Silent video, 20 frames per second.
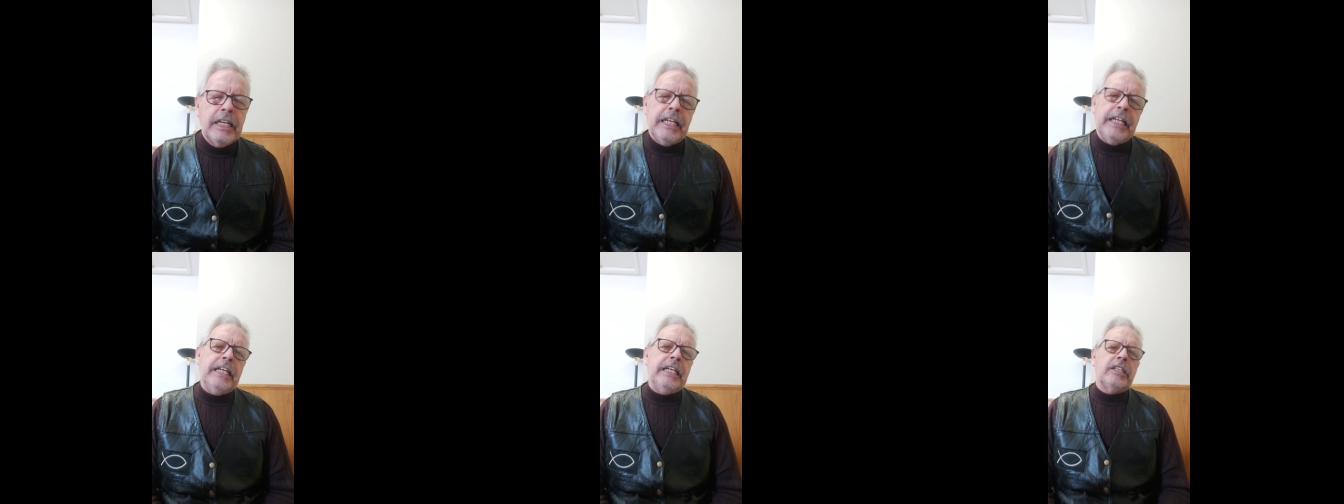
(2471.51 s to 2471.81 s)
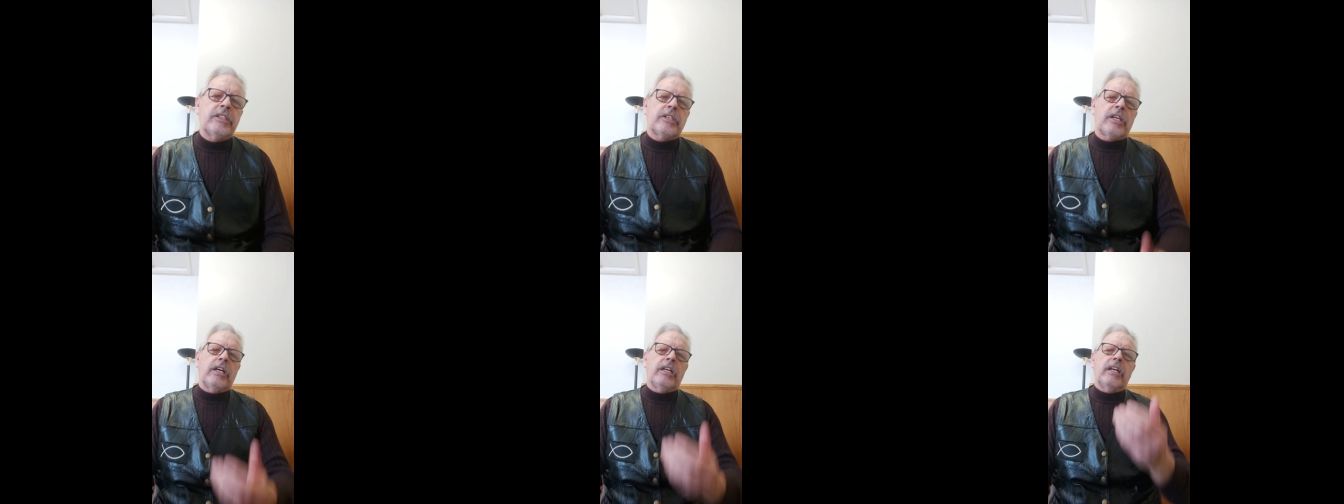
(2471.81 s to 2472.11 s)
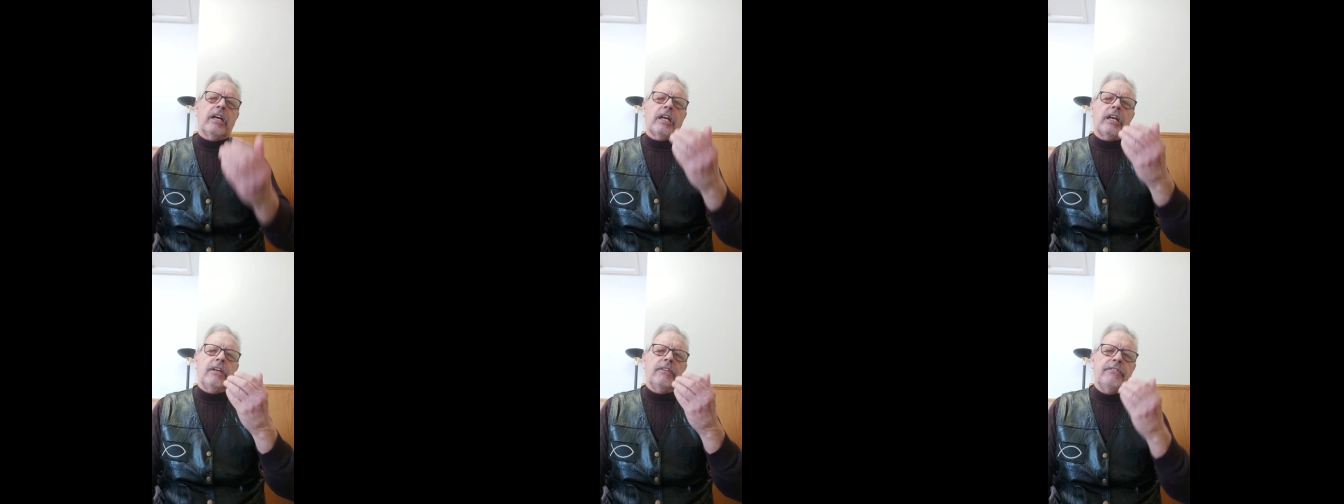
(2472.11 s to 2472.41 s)
He's going
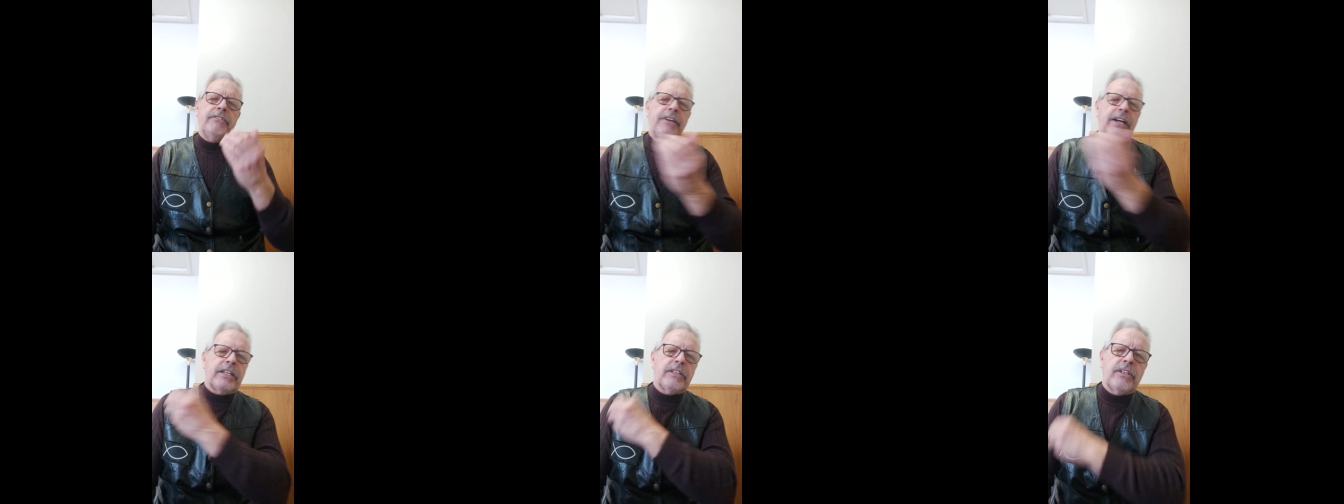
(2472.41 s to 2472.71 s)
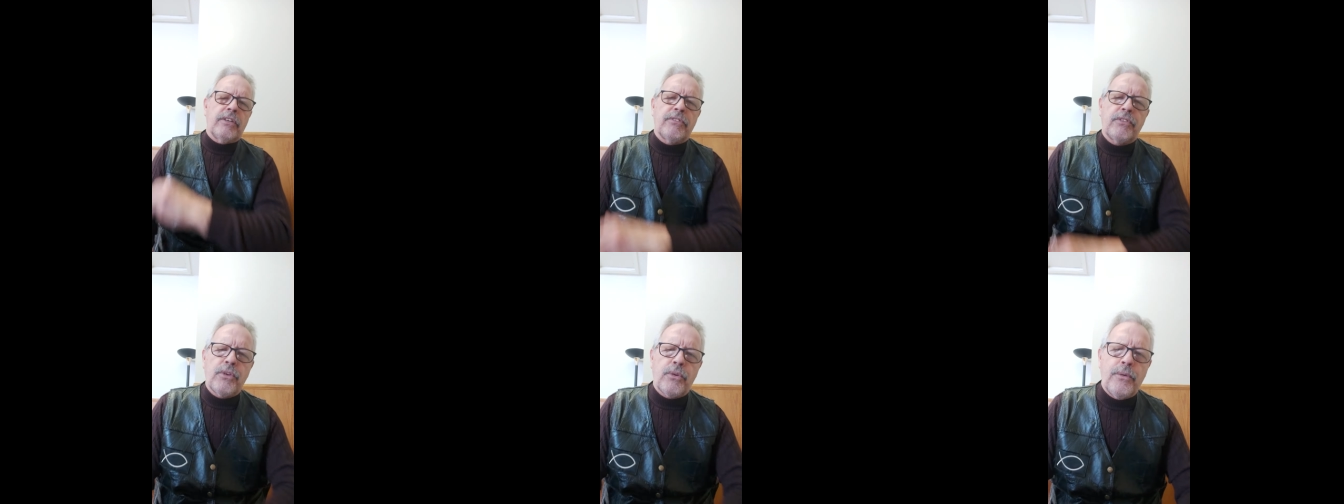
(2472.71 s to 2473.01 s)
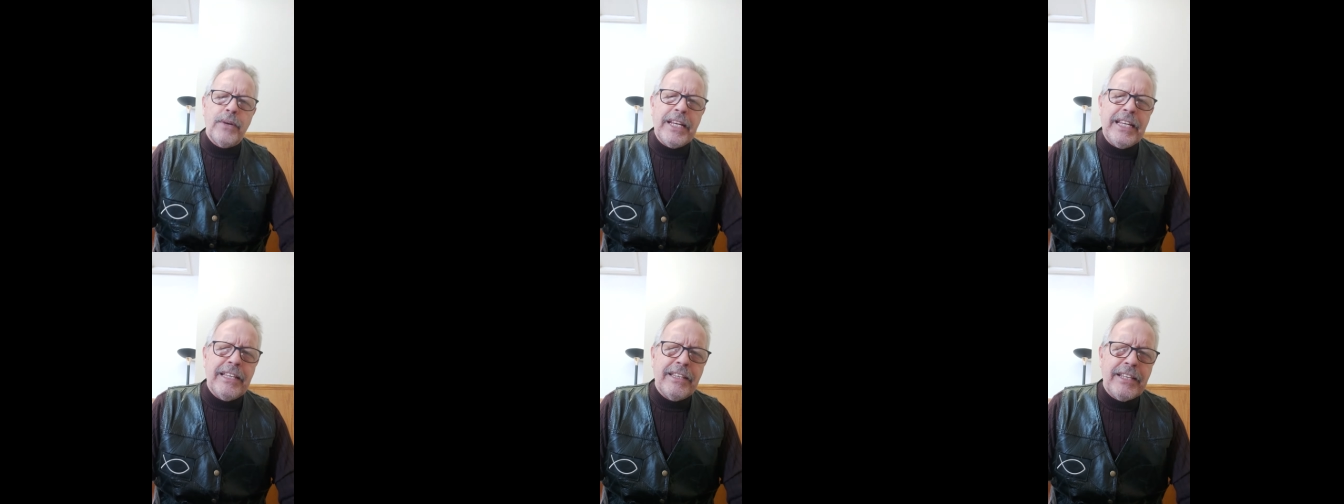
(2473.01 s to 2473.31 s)
to convict of
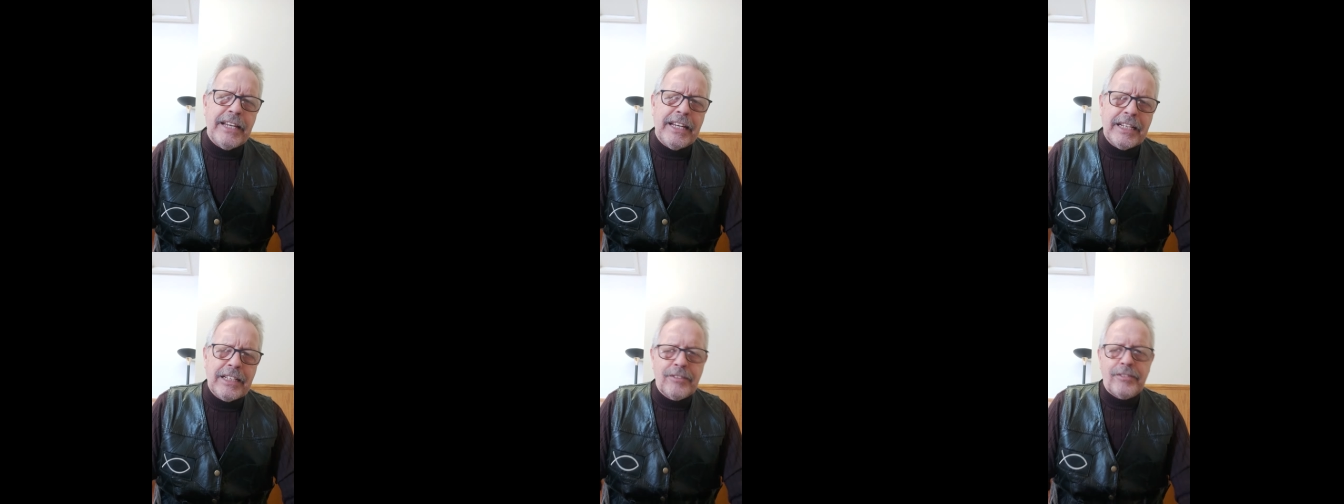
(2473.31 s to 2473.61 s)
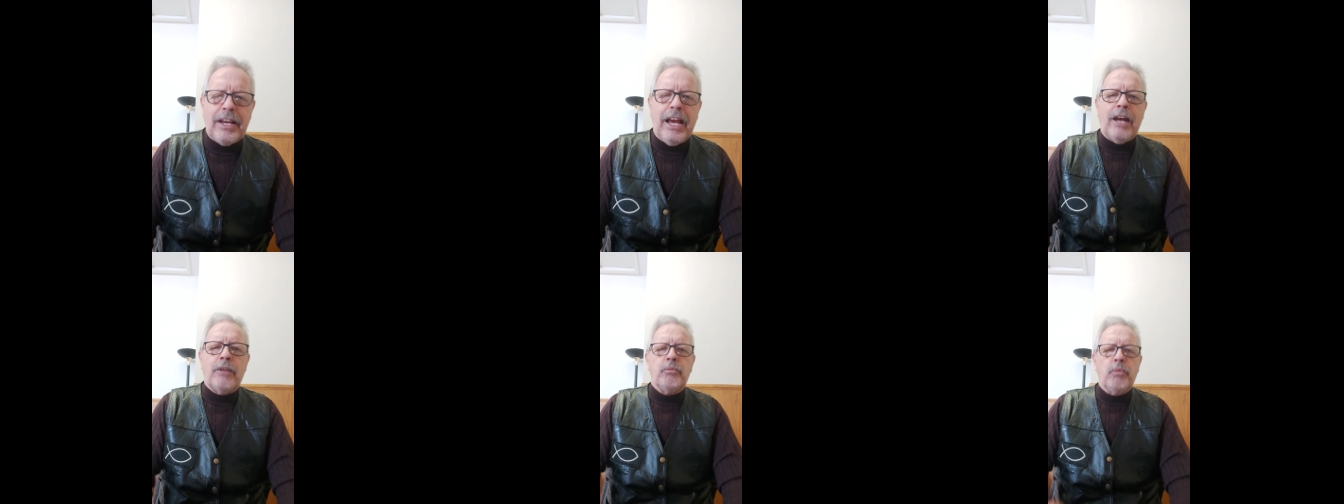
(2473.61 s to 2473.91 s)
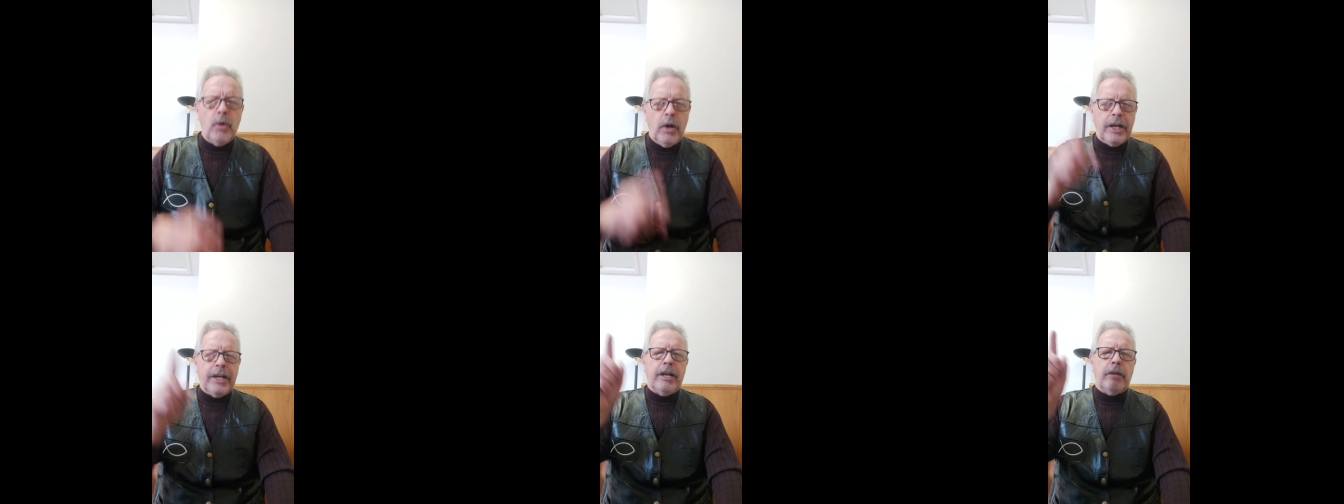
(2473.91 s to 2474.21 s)
three things, and
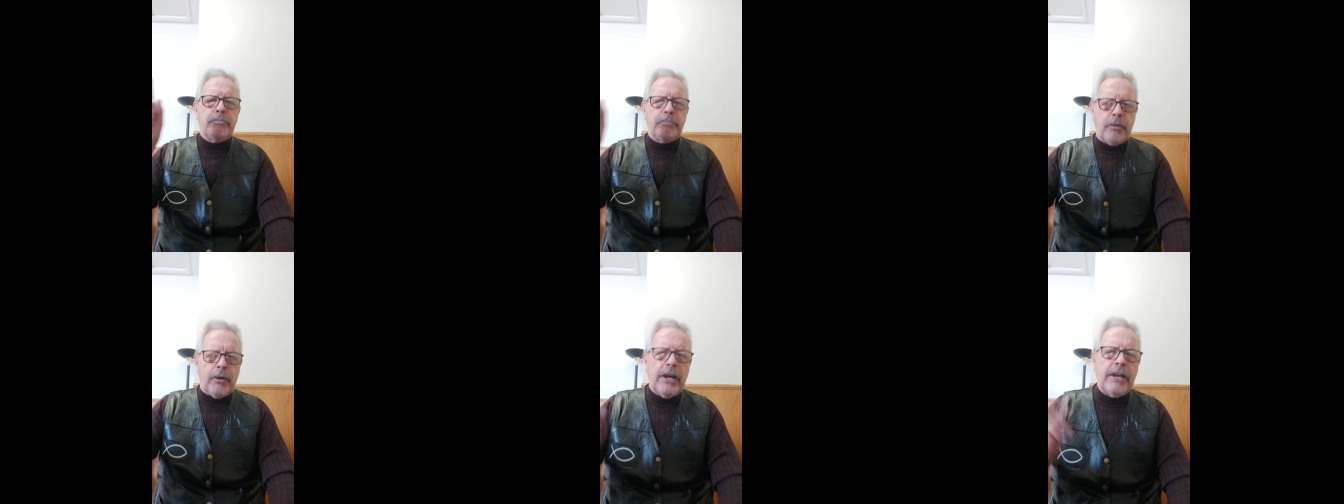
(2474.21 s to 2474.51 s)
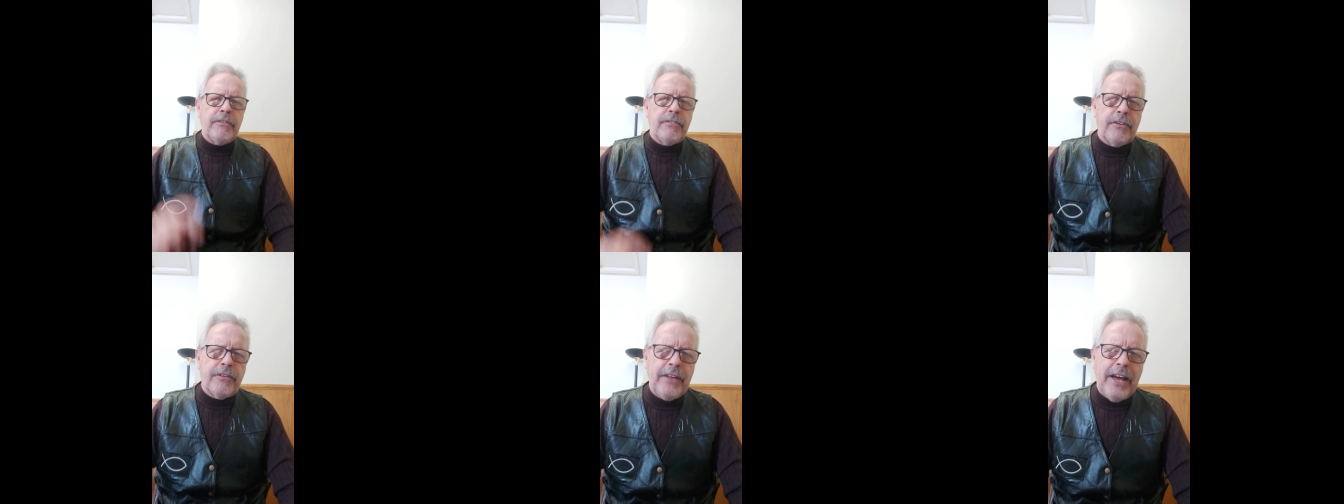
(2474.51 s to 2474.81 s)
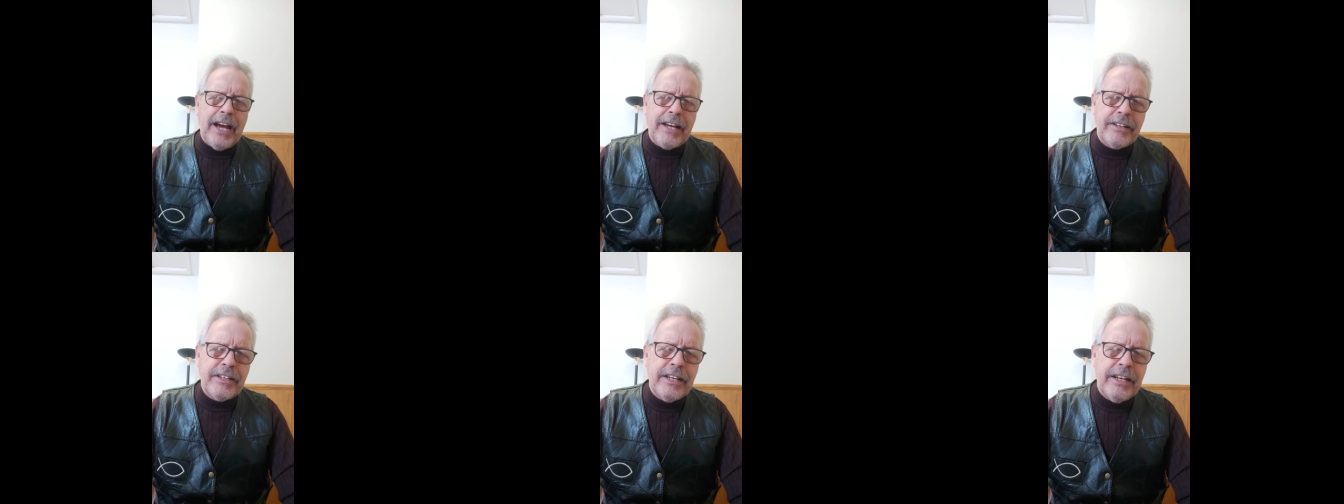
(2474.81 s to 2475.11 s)
we're going to pray for
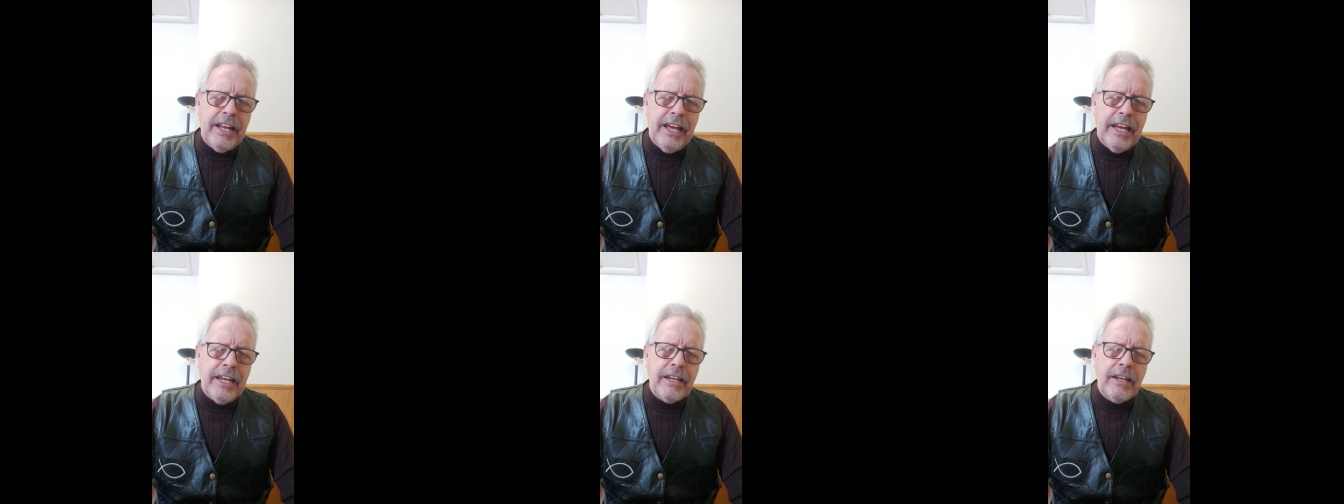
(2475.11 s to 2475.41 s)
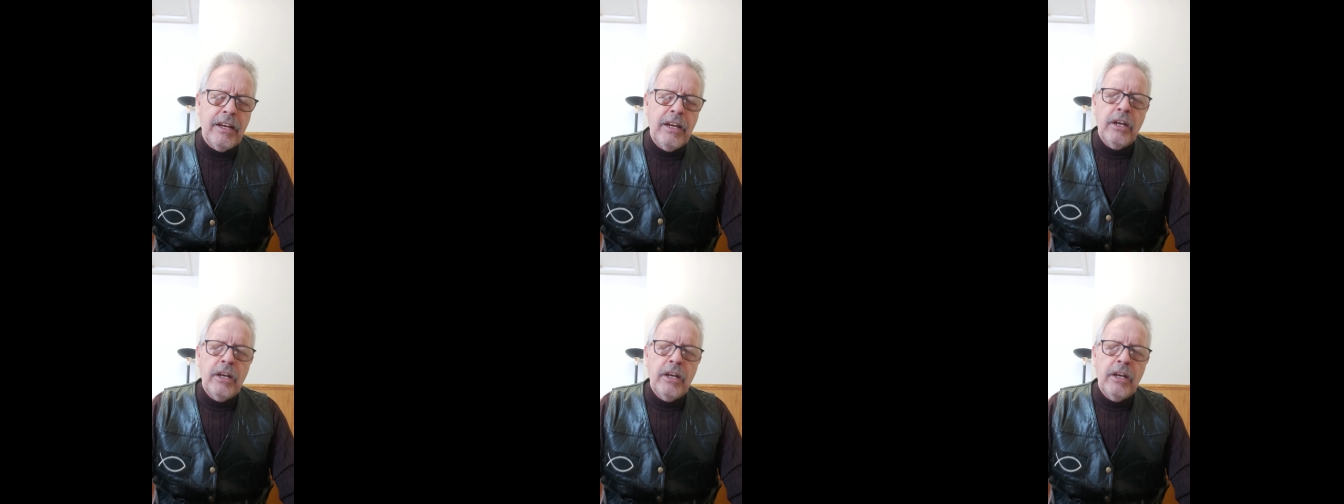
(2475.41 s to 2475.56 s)
that today.